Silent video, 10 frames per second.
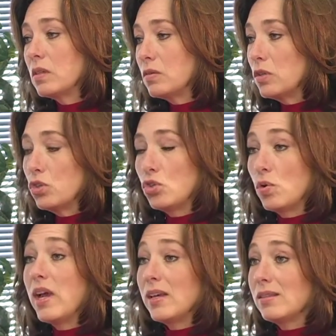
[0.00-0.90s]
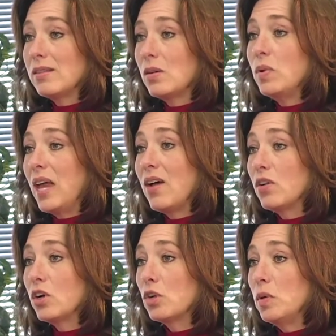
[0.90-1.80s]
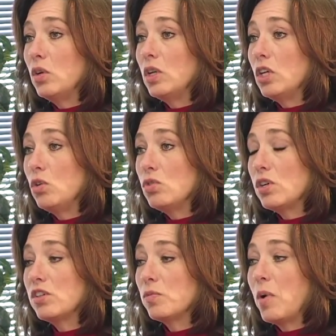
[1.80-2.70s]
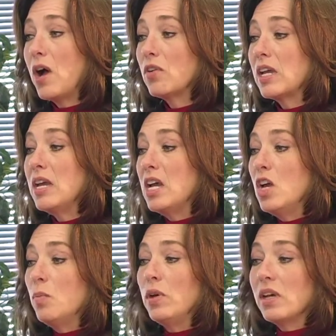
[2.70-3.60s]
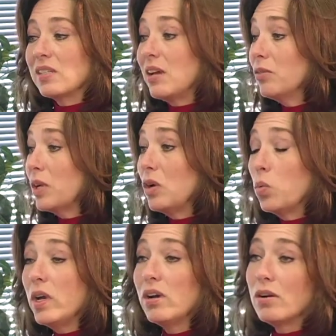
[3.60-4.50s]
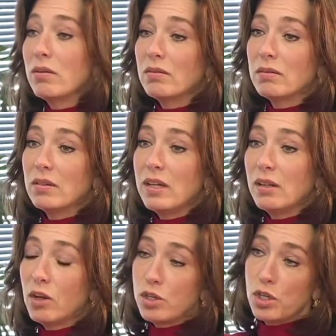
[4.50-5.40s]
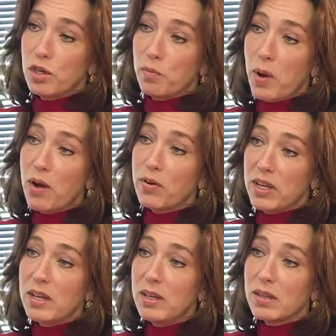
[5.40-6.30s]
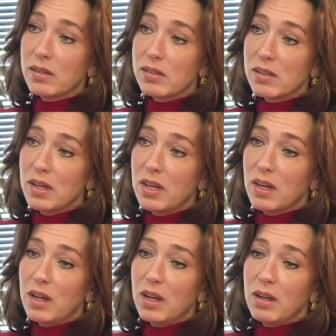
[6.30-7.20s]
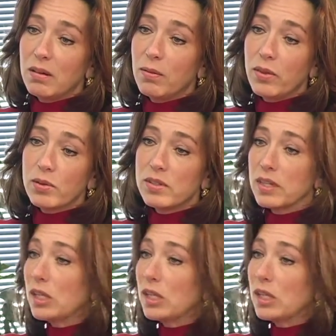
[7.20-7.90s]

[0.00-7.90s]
distress that we have in our community, huge areas of poverty, because I don't care where a large area of poverty is, whether it's in